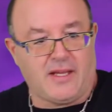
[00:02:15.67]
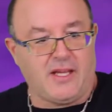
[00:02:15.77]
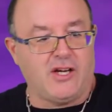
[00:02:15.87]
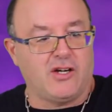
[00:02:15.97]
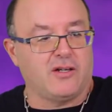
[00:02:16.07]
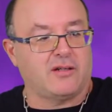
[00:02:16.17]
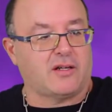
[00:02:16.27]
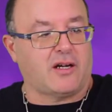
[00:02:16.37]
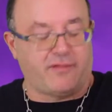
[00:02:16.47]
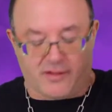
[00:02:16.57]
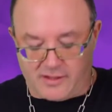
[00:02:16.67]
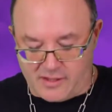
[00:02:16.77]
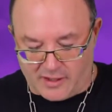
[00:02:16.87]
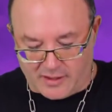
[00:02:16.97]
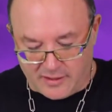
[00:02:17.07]
ear covers
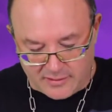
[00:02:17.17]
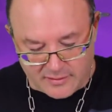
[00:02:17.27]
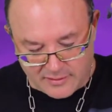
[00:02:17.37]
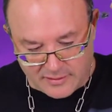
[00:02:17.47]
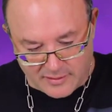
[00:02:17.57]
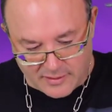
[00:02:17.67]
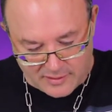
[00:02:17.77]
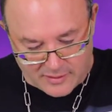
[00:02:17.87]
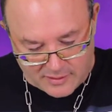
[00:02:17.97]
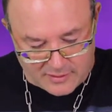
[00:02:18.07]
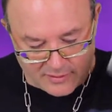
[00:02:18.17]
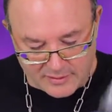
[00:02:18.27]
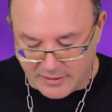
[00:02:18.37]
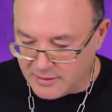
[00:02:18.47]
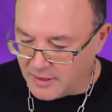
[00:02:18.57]
there
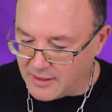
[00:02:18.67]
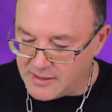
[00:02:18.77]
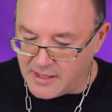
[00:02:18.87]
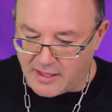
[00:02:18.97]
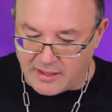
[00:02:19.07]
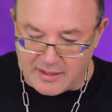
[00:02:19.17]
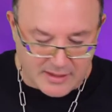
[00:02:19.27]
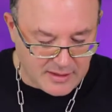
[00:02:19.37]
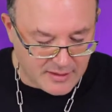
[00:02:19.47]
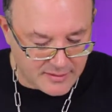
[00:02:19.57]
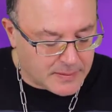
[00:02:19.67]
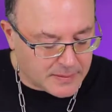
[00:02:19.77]
so they can stay clean.